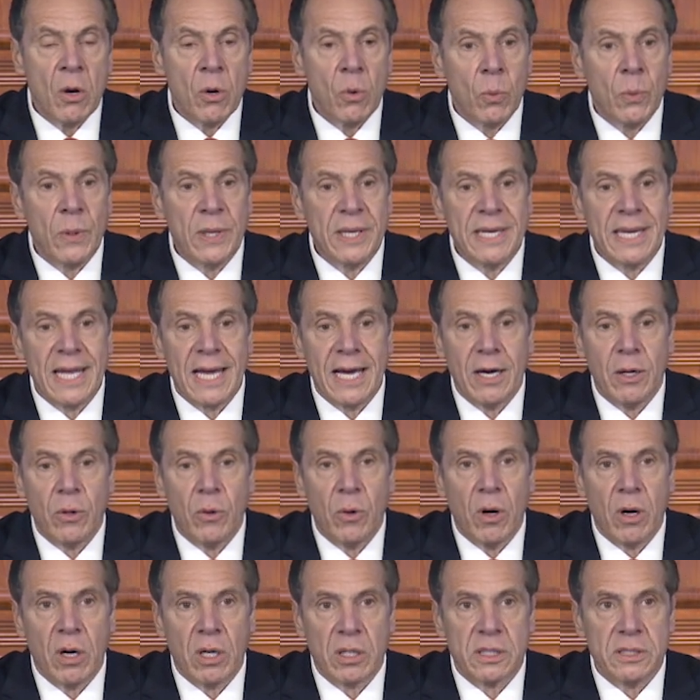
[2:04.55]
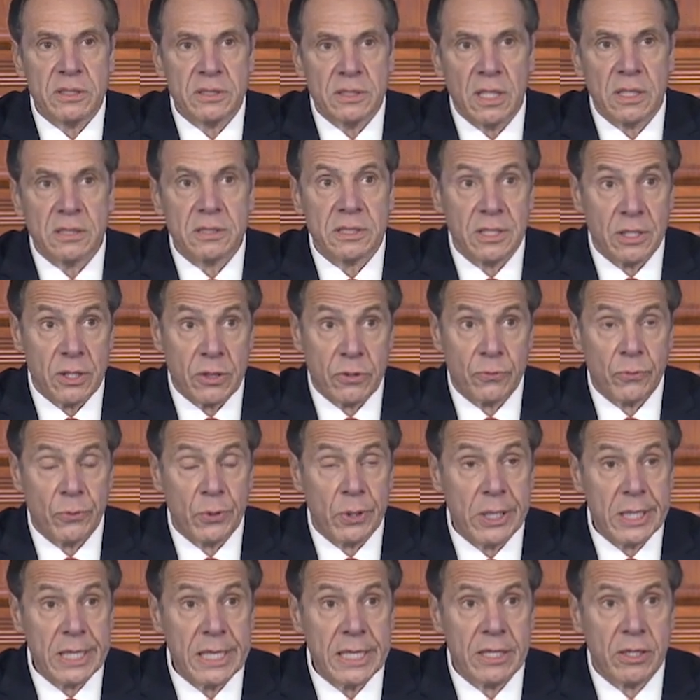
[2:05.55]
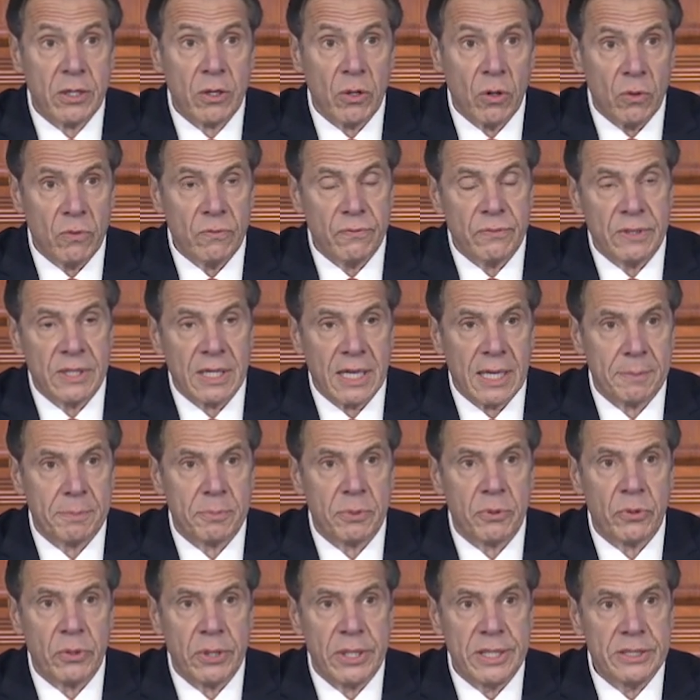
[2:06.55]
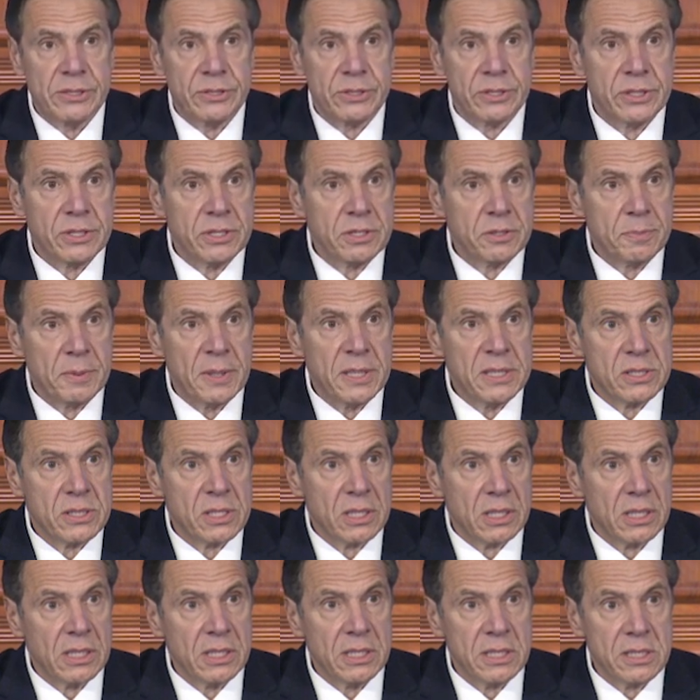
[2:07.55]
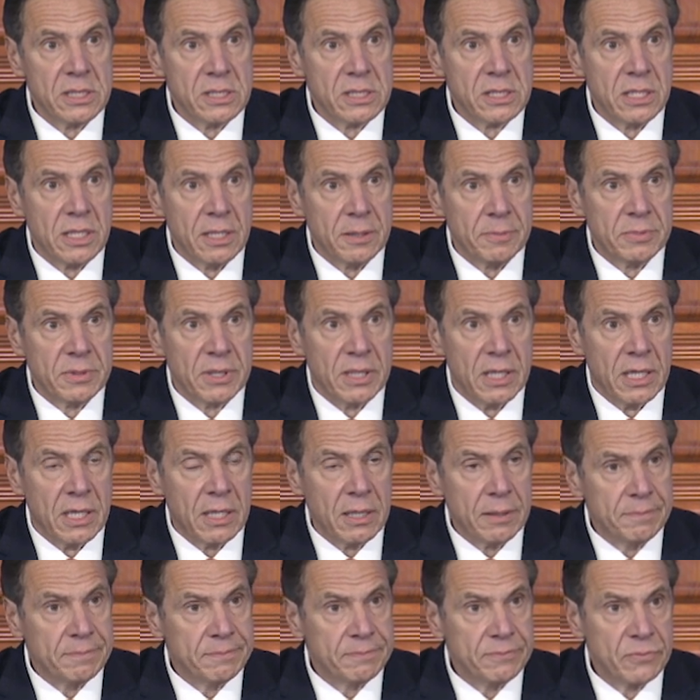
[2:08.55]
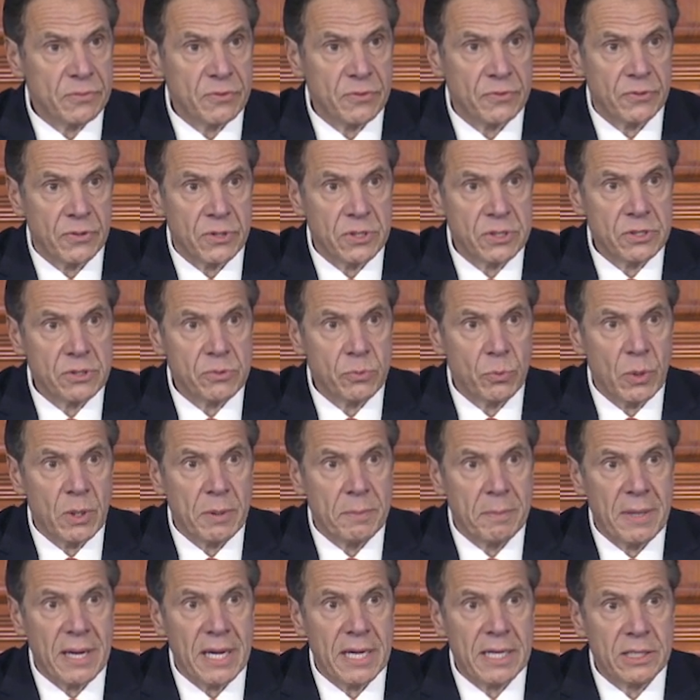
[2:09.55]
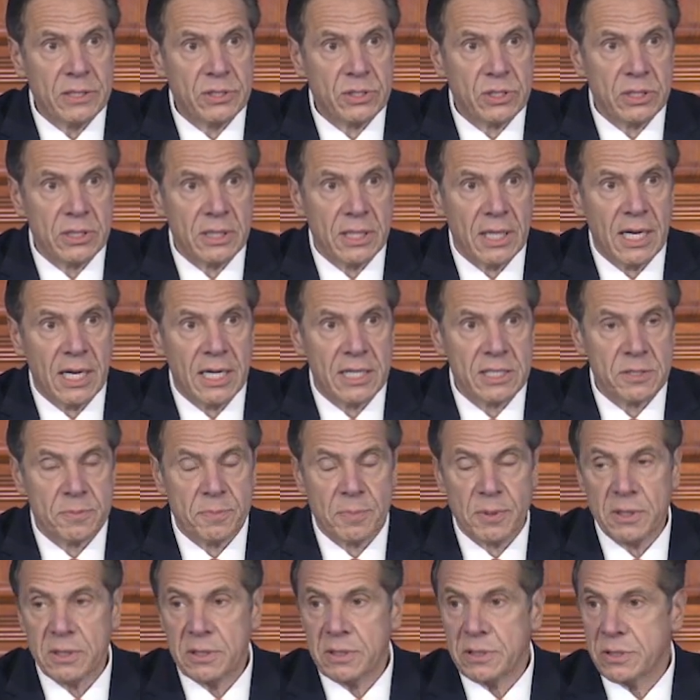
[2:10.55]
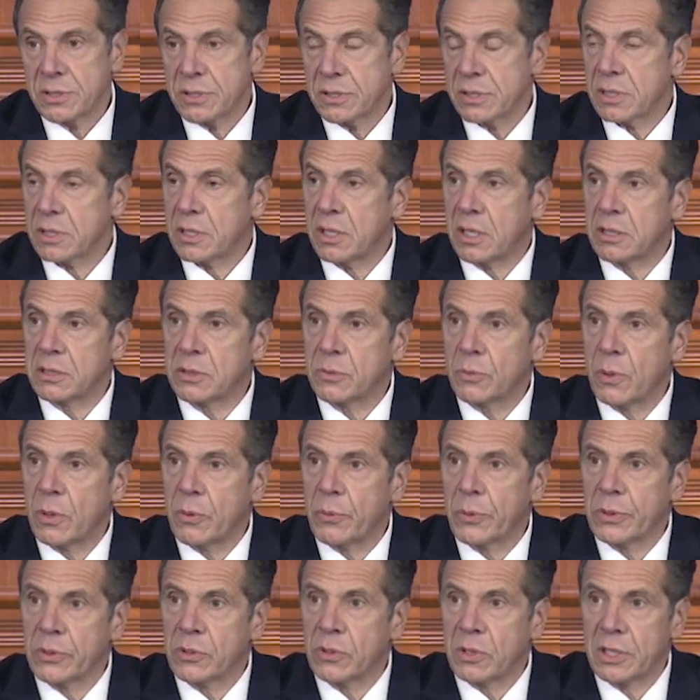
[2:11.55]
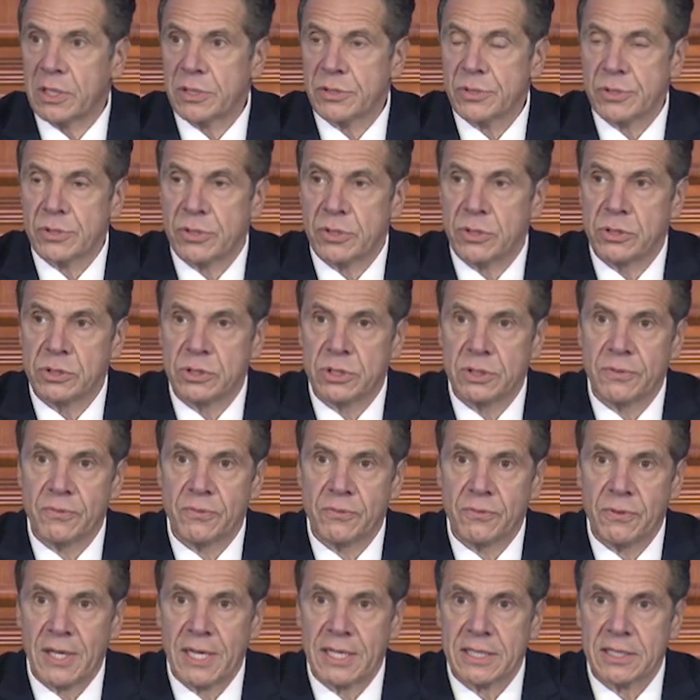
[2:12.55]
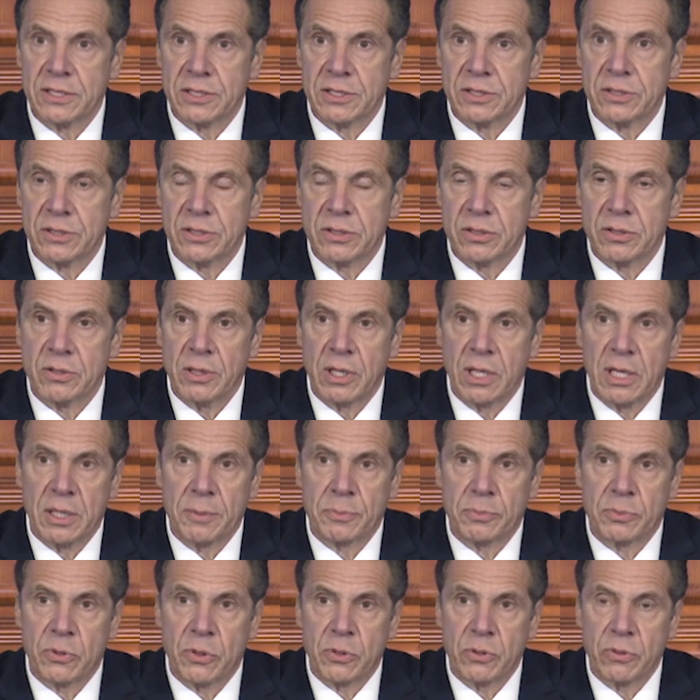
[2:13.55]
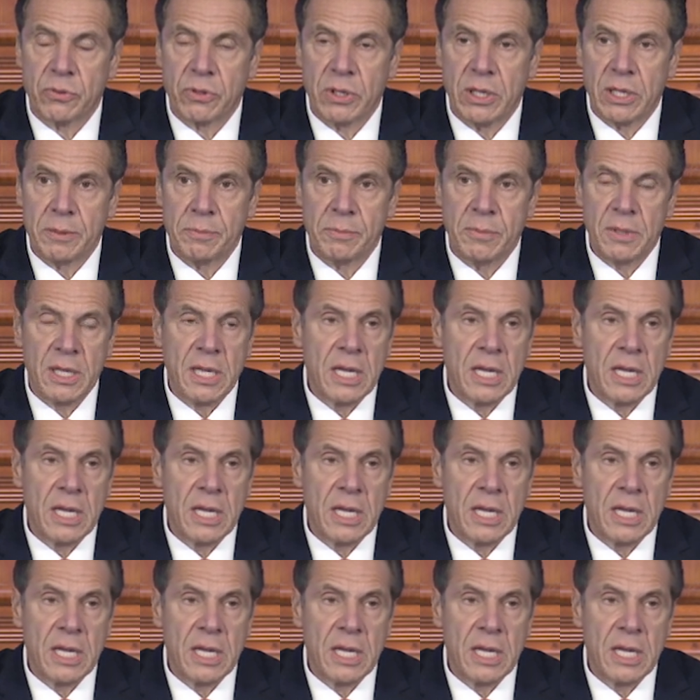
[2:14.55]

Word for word: We now are conducting three COVID operations basically at the same time. First, we're managing the hospitals under what we call our Surge and Flex uh, program.